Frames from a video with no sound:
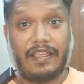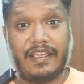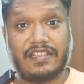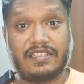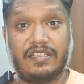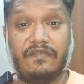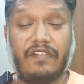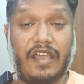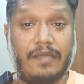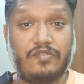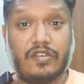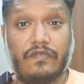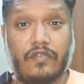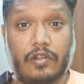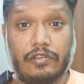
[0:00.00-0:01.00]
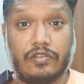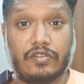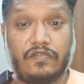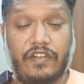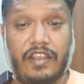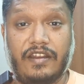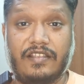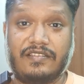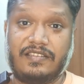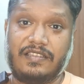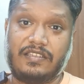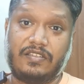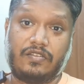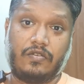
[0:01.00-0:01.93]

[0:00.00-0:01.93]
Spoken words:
has the vibes of all those fragrances.